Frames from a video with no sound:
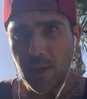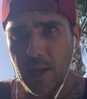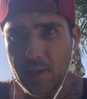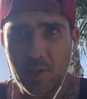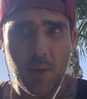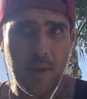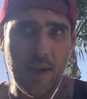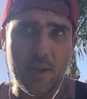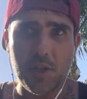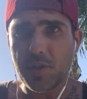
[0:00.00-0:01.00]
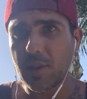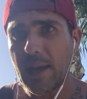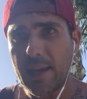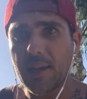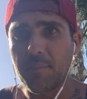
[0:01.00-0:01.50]
And so I'm kind of just
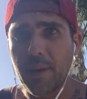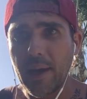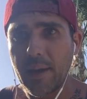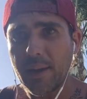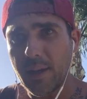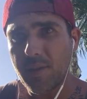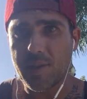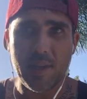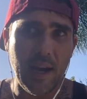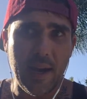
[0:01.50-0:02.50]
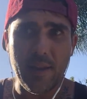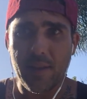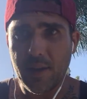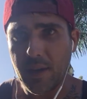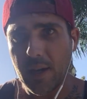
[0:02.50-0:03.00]
laying in bed. And this guy
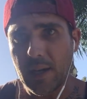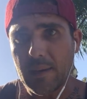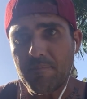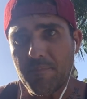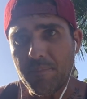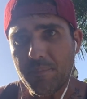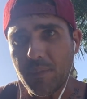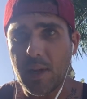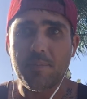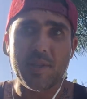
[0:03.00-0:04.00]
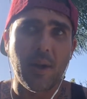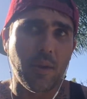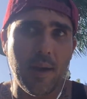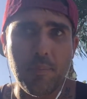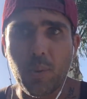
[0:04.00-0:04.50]
that um, that I'm
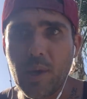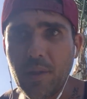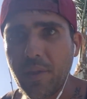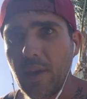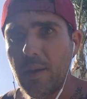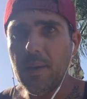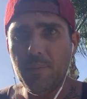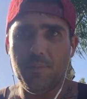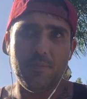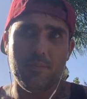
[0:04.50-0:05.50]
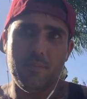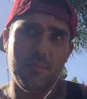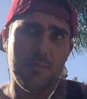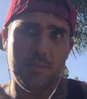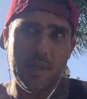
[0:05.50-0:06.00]
celled up with,
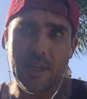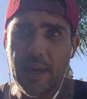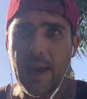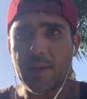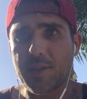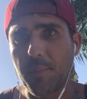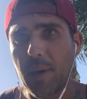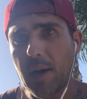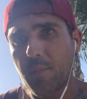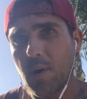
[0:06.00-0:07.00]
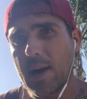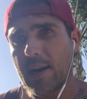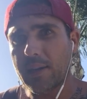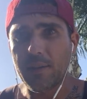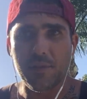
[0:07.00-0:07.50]
he has the bottom
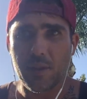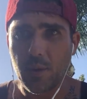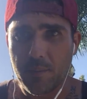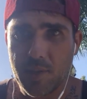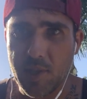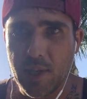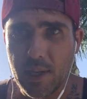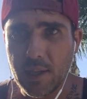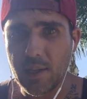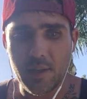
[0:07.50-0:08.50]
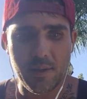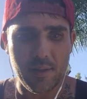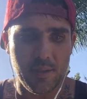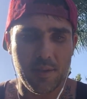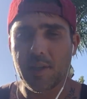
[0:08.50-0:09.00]
rack, even though I'm sick.
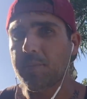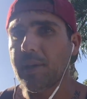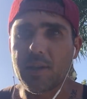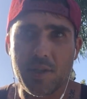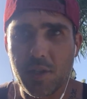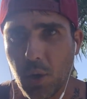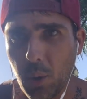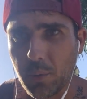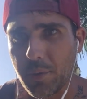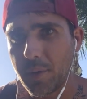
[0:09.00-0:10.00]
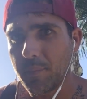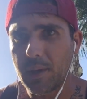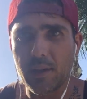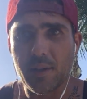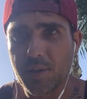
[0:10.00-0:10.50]
He thinks because he's older than
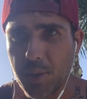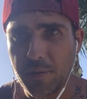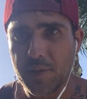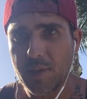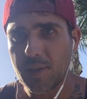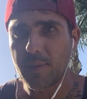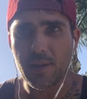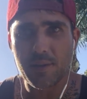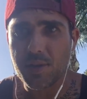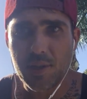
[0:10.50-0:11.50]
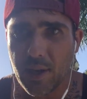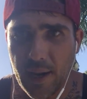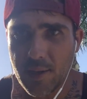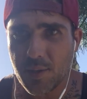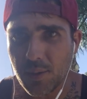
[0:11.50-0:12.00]
me, he deserves it somehow. He's just an
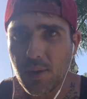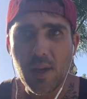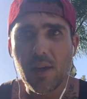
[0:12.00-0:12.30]
asshole.